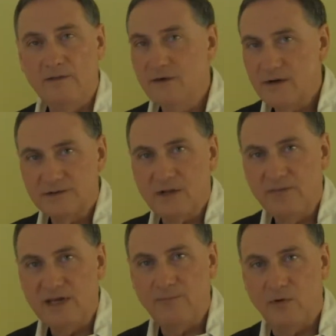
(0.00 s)
There are
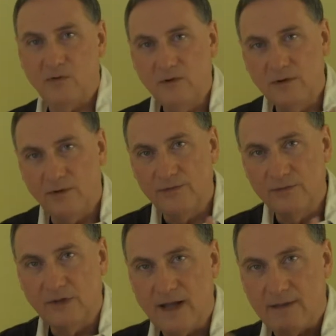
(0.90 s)
some people who go
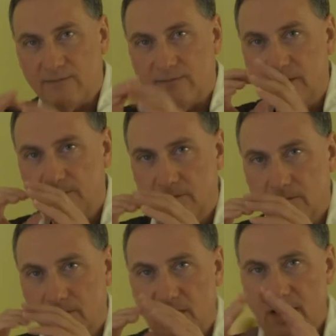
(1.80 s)
through life
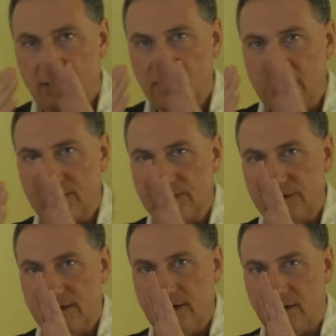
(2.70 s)
and they just
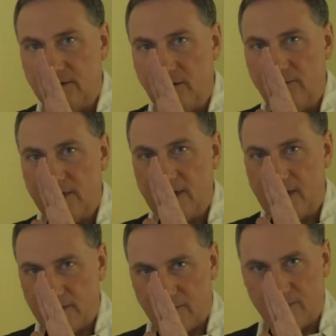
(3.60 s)
see a little bit
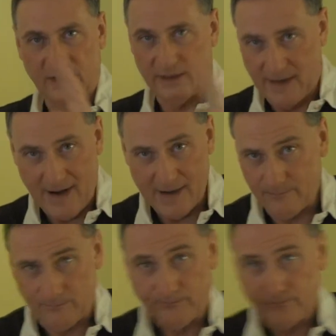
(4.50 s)
ahead of them at a time.
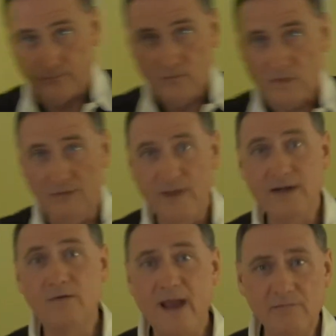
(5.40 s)
They
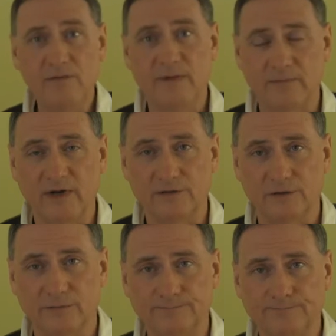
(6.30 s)
don't have the big picture.